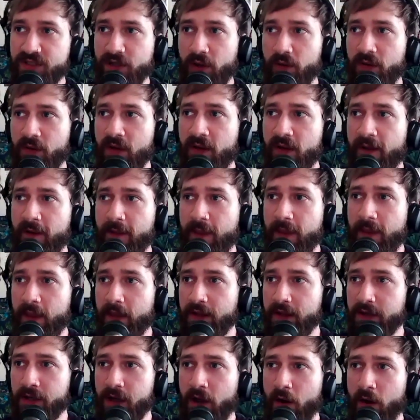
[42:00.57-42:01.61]
So
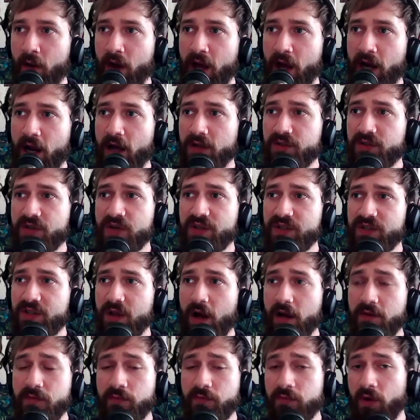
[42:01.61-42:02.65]
and
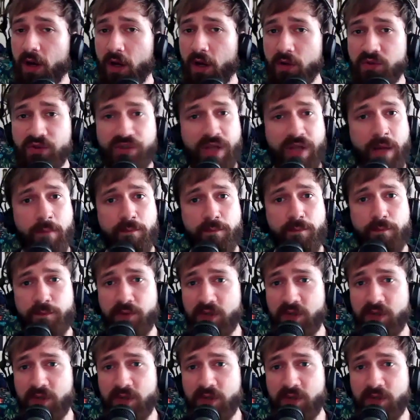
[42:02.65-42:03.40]
I'd follow step